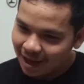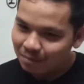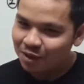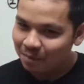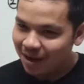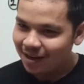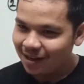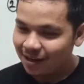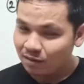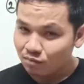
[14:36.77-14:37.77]
I'm
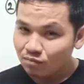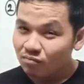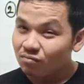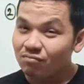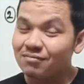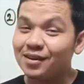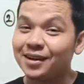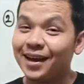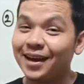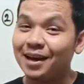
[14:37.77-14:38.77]
smelling it.
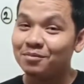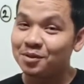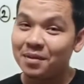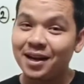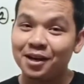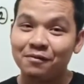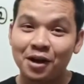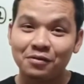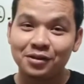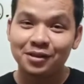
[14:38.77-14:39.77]
Okay, I'm smelling a flower.